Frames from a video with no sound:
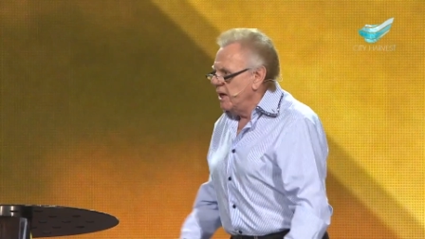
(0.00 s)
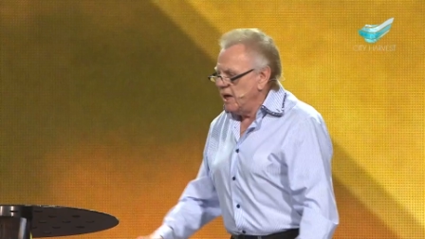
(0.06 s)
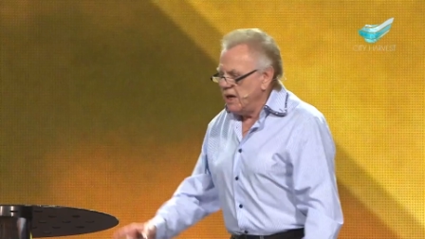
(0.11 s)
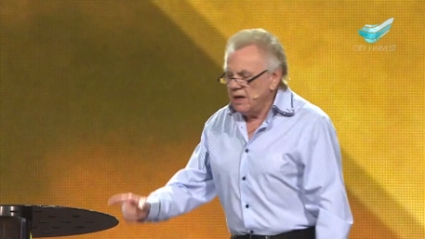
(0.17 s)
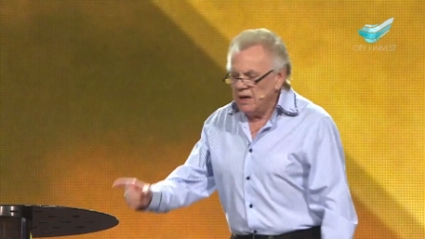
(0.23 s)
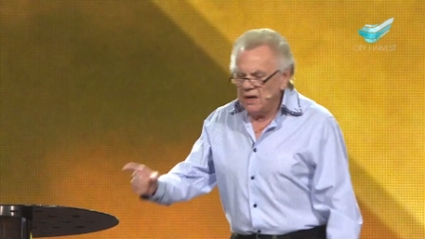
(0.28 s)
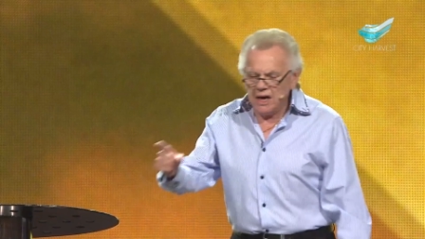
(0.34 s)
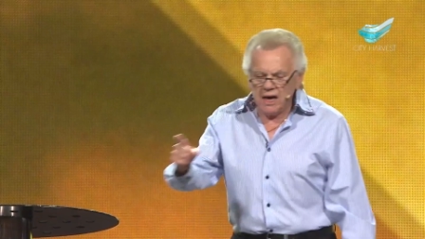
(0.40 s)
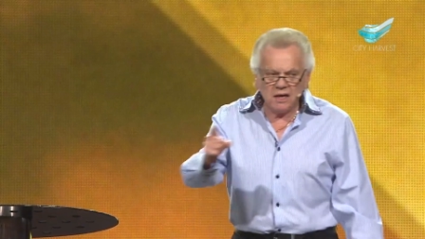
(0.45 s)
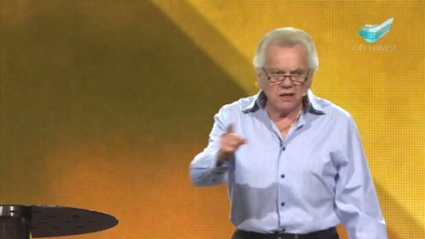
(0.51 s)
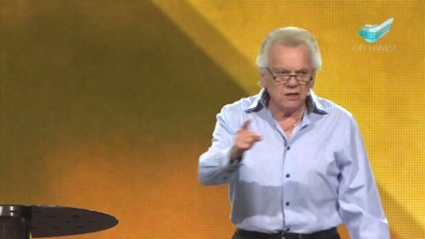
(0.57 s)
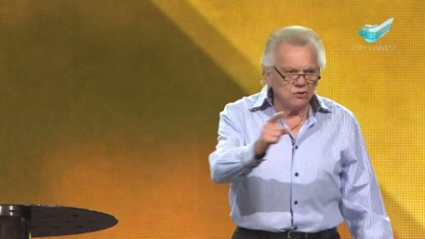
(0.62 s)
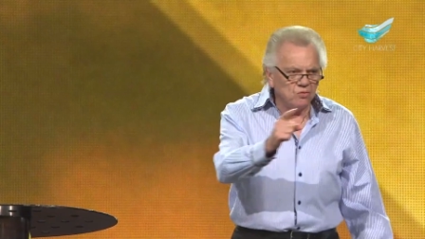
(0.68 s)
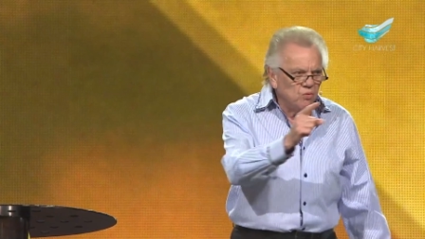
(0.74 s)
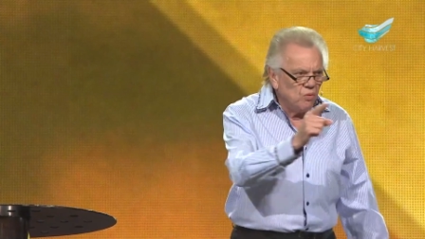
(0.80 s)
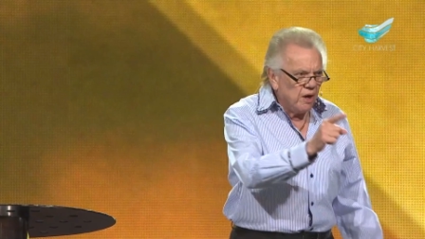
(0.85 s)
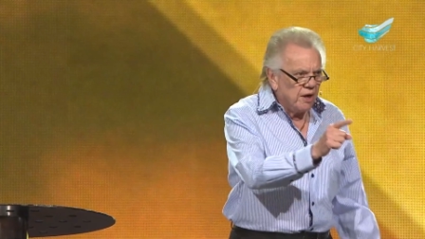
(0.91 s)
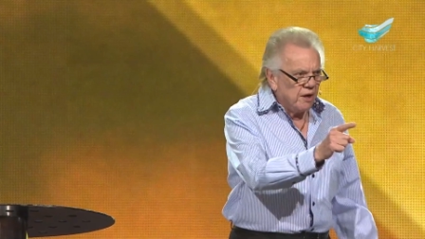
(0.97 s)
And that
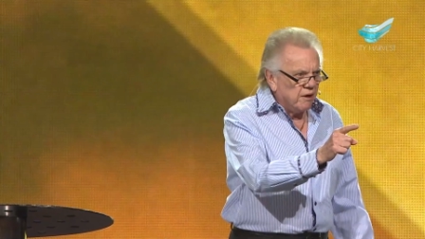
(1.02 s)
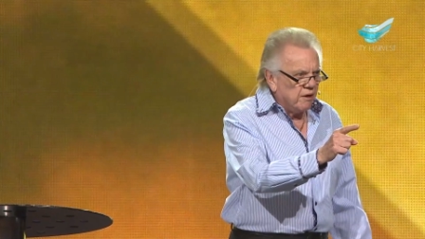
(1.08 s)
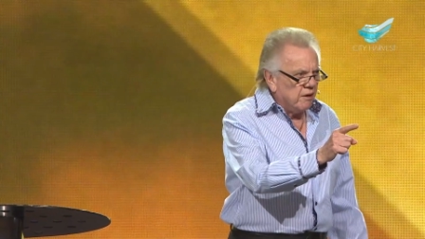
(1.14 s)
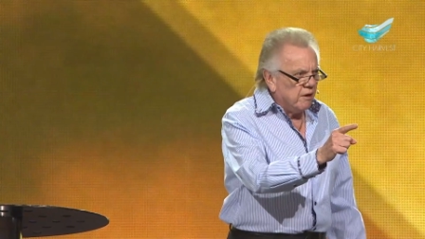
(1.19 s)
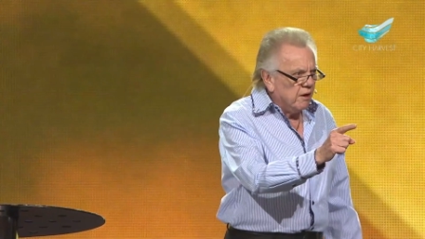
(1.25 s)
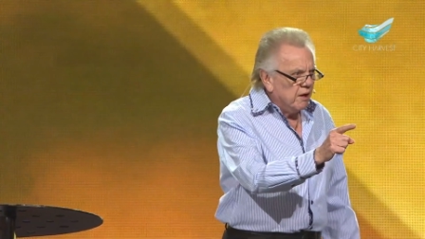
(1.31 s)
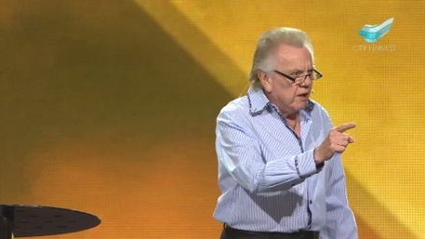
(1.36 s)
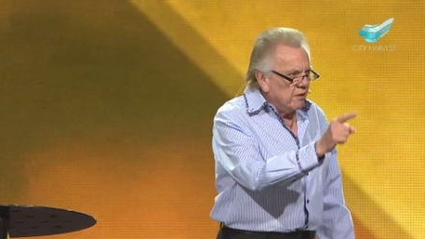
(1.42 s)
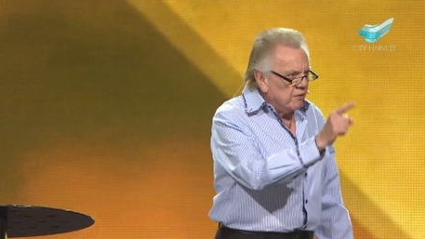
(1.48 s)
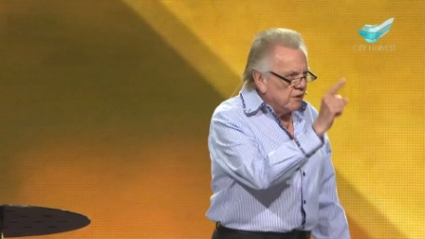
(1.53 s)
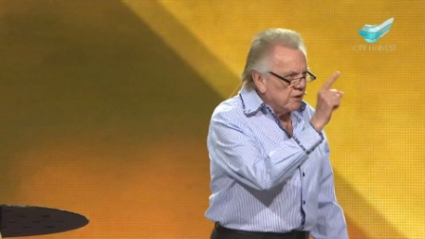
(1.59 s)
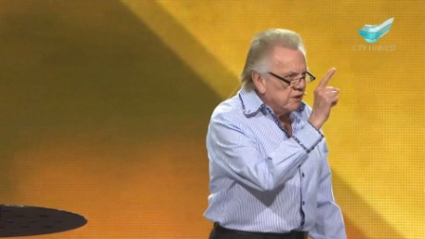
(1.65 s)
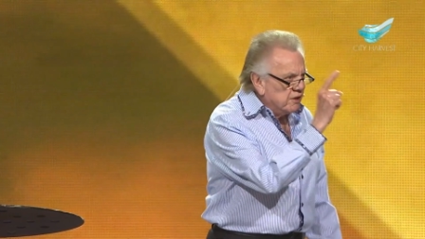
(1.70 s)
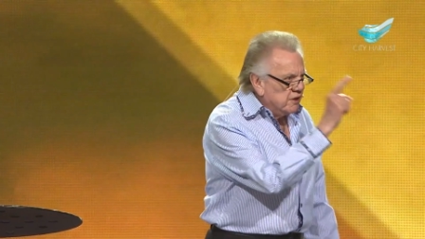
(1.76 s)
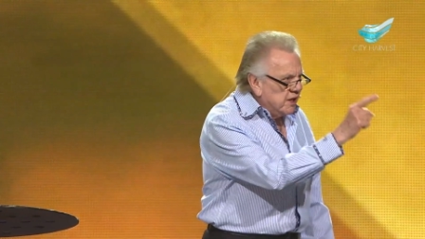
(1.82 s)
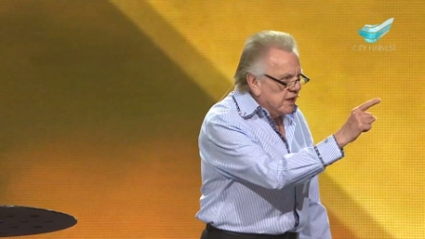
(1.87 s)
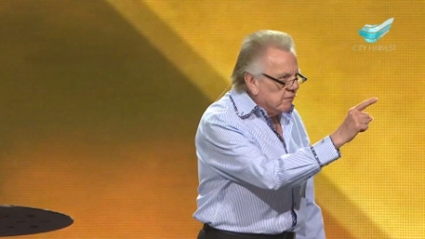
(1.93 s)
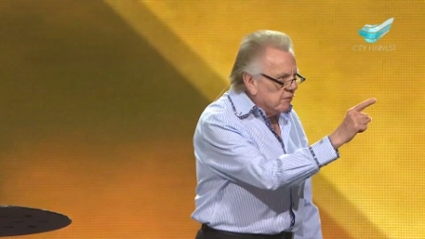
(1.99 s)
is where the
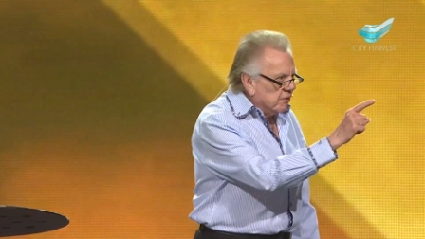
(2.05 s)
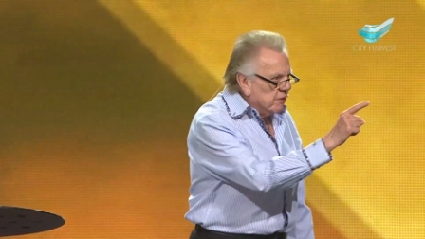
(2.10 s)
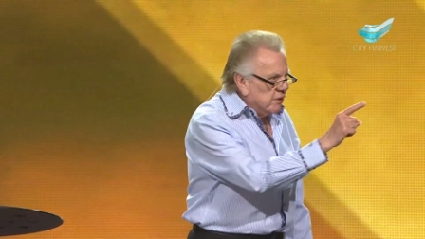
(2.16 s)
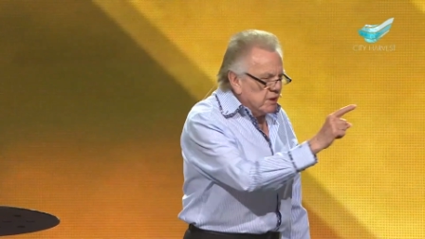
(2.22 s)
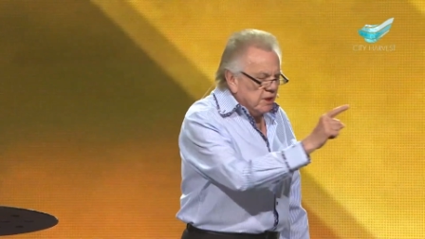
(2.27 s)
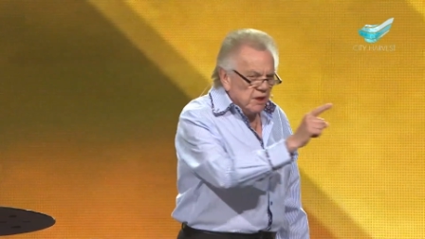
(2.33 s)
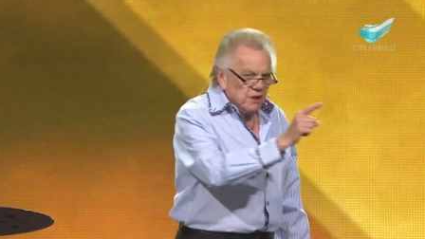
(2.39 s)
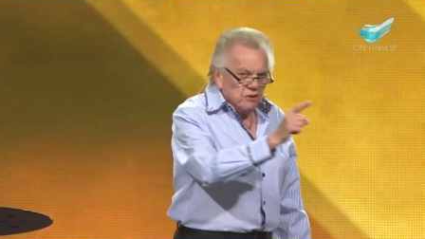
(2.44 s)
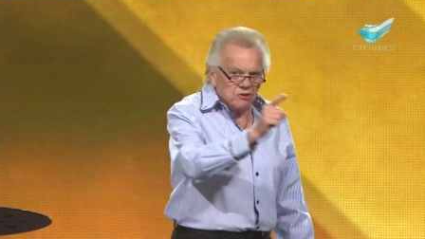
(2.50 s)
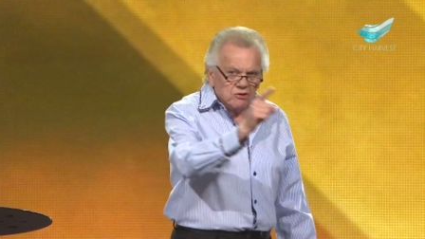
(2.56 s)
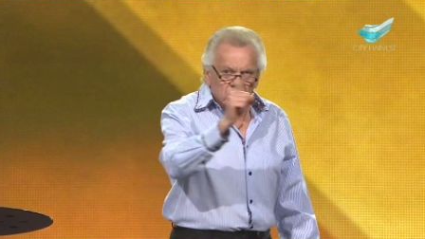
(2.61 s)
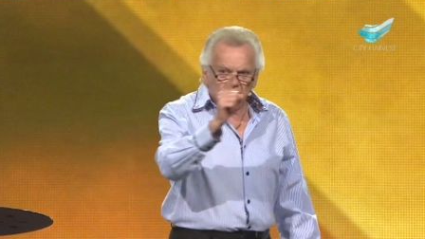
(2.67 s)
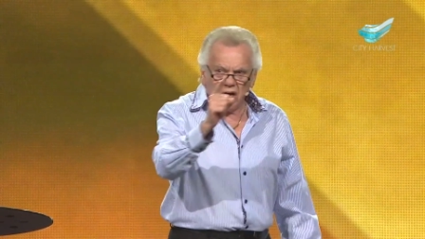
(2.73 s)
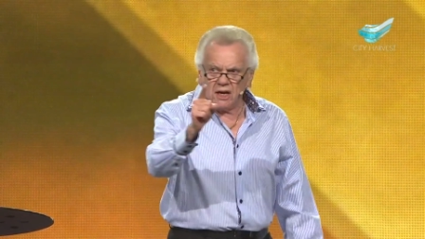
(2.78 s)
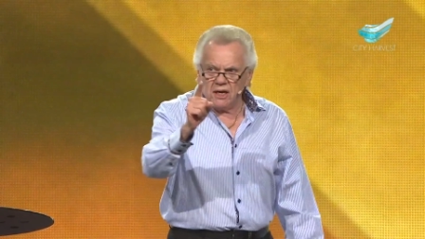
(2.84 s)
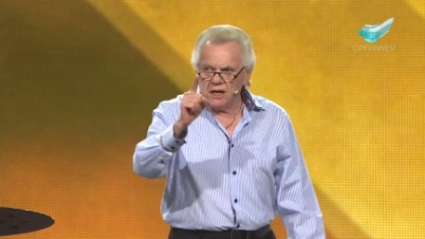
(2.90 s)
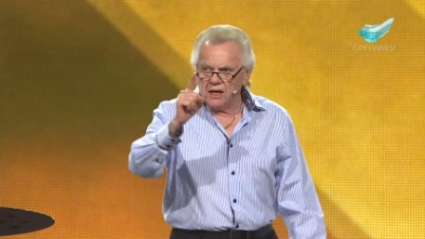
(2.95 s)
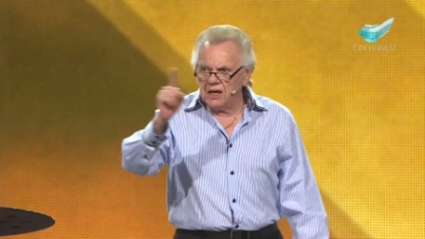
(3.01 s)
devil is
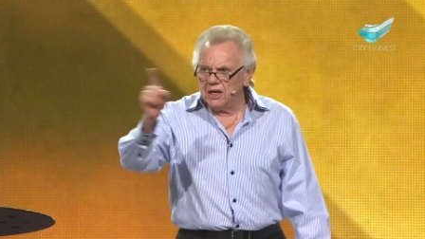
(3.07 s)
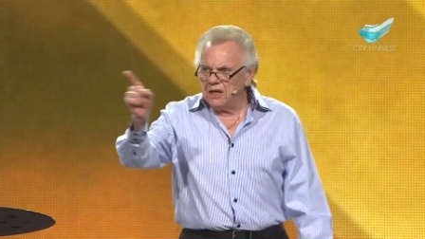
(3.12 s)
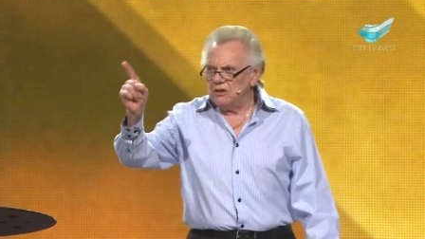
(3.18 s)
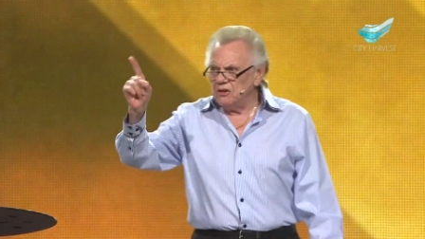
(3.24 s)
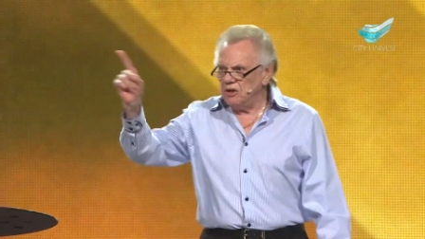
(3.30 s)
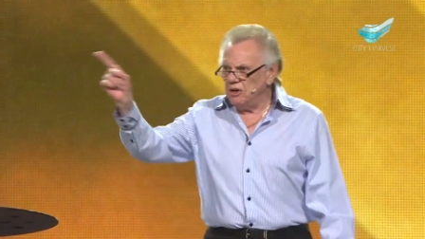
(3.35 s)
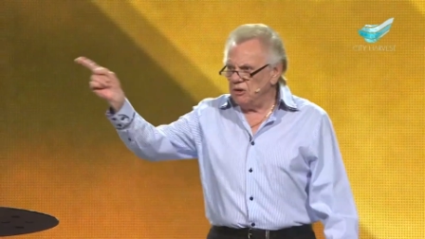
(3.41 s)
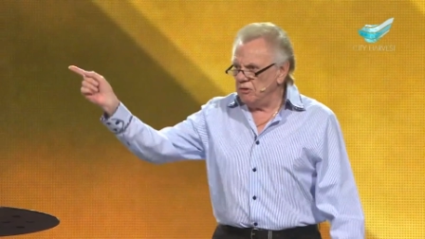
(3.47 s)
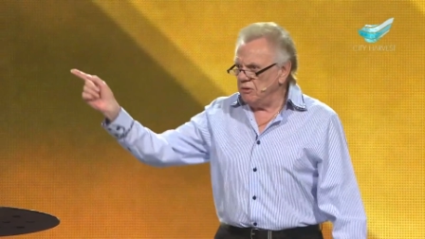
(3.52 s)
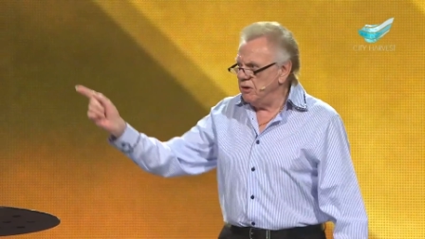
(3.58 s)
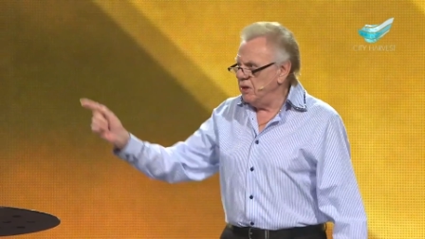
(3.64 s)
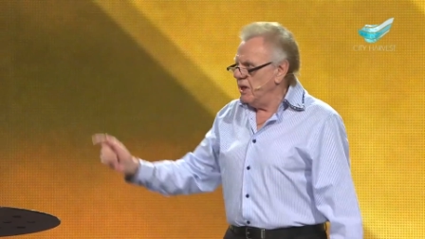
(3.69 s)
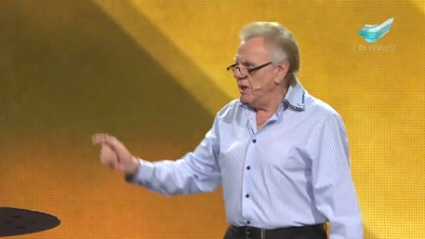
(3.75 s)
trying to get you.